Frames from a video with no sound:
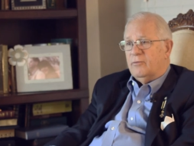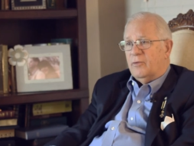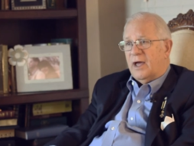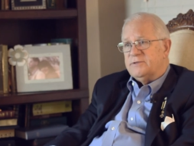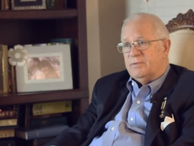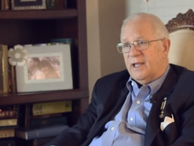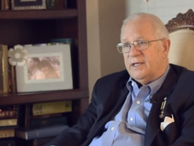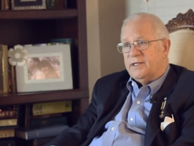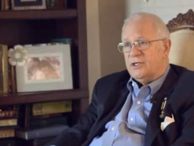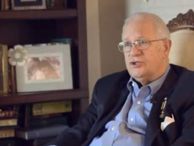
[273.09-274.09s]
a rice
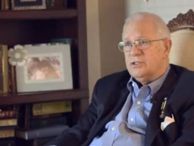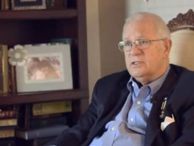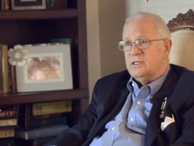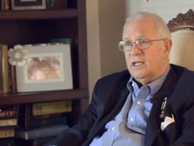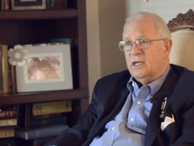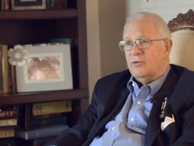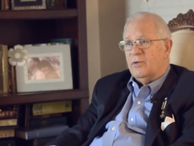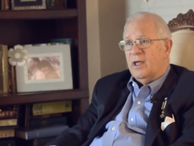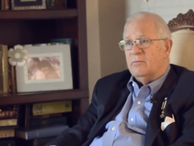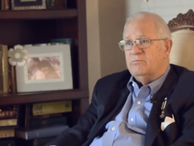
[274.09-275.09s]
plantation in and
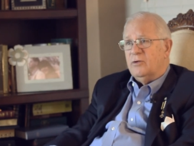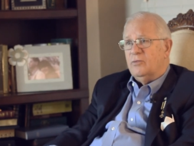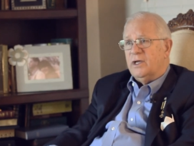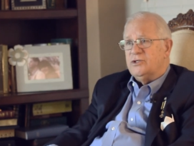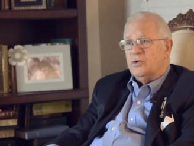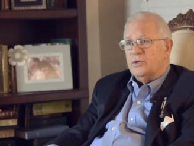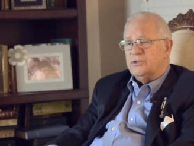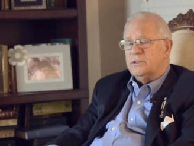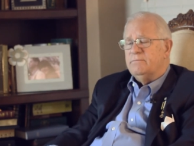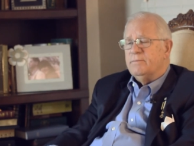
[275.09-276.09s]
around Midway,
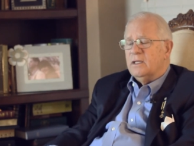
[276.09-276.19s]
Georgia.